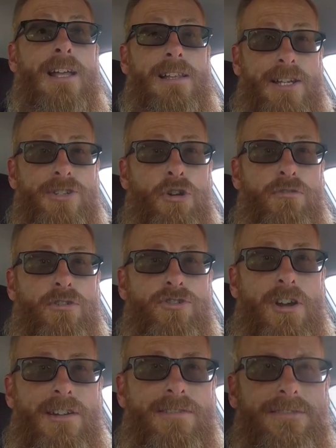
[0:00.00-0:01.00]
Let's go for a
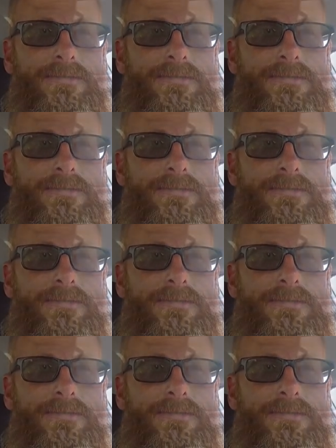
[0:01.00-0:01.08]
drive.